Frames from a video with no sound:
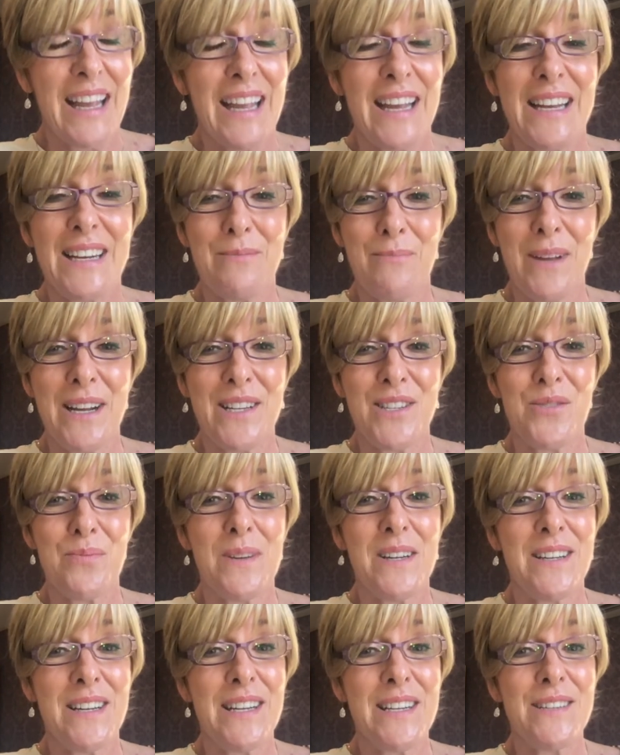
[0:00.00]
It means we
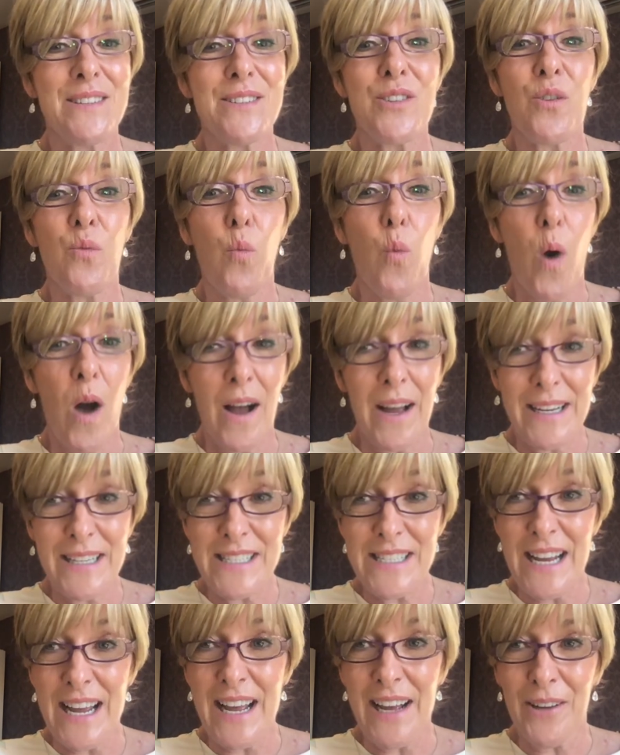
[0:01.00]
need to wind
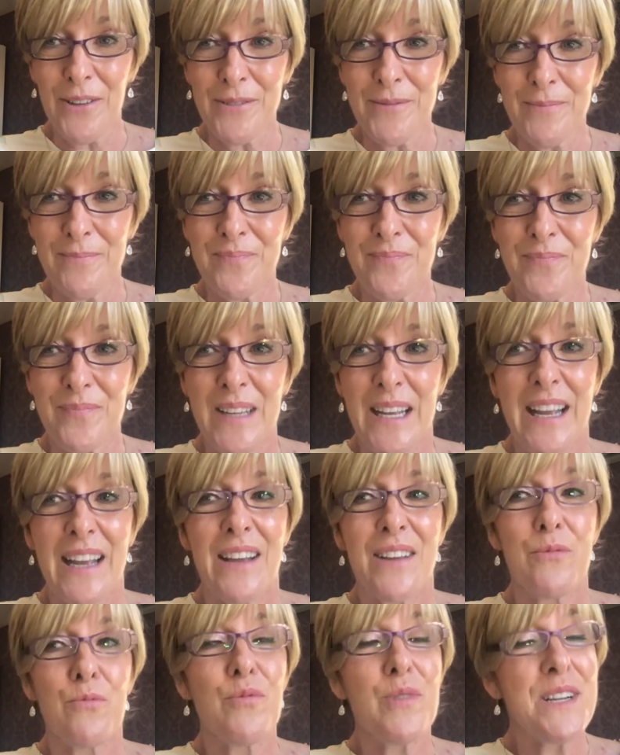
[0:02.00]
down,
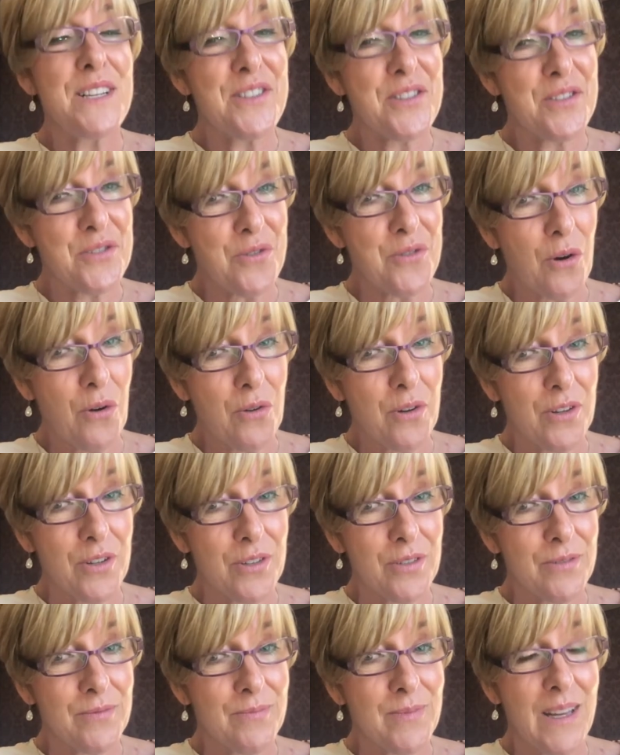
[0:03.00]
restock,
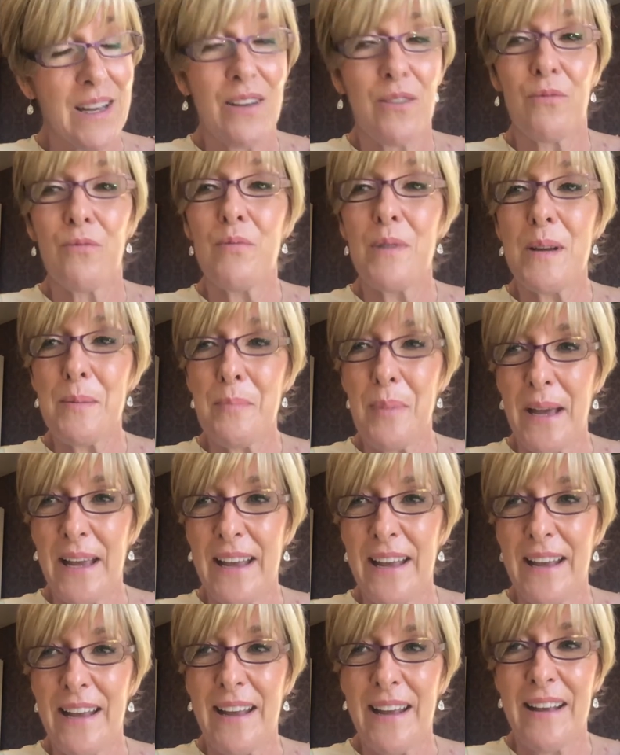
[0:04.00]

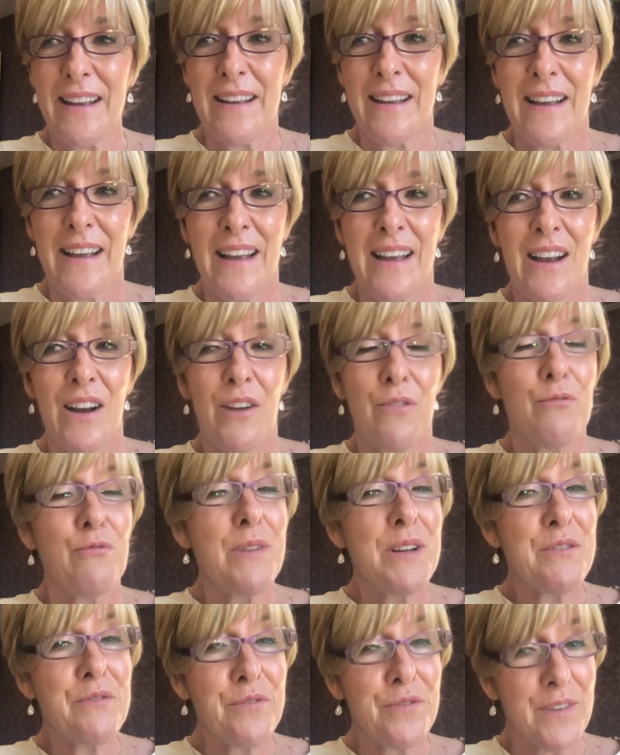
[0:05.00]
repair,
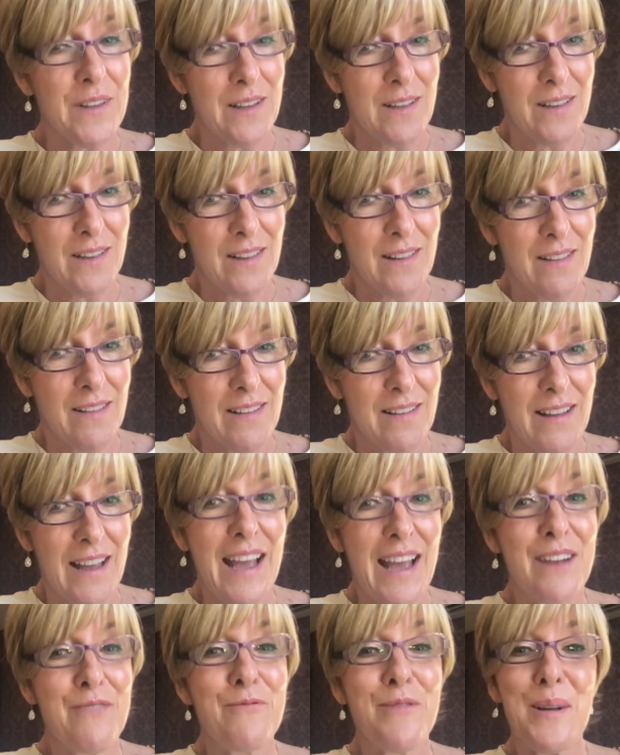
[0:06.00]
refill,
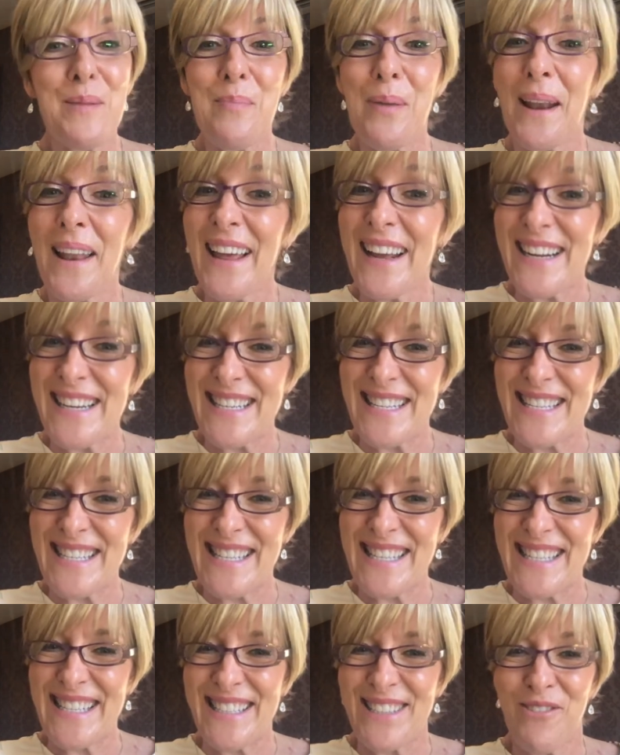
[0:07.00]
and
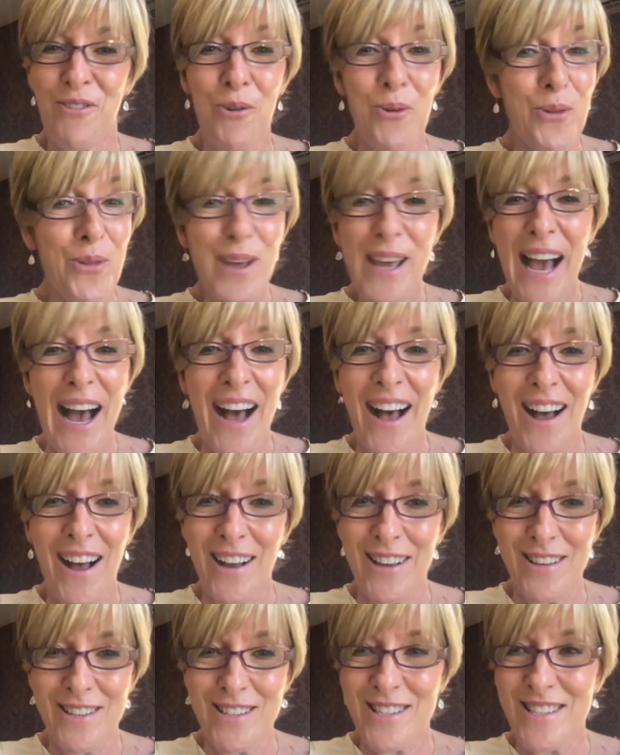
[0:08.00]
replace. All the
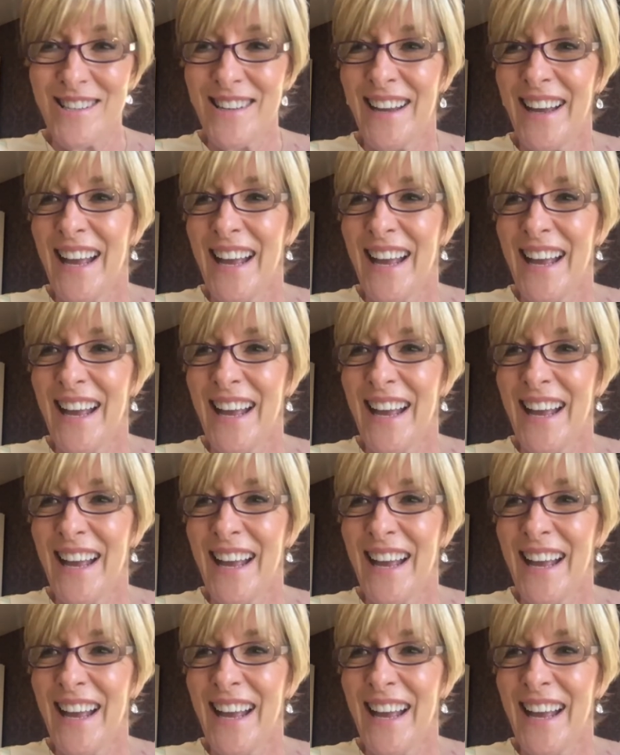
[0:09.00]
R's.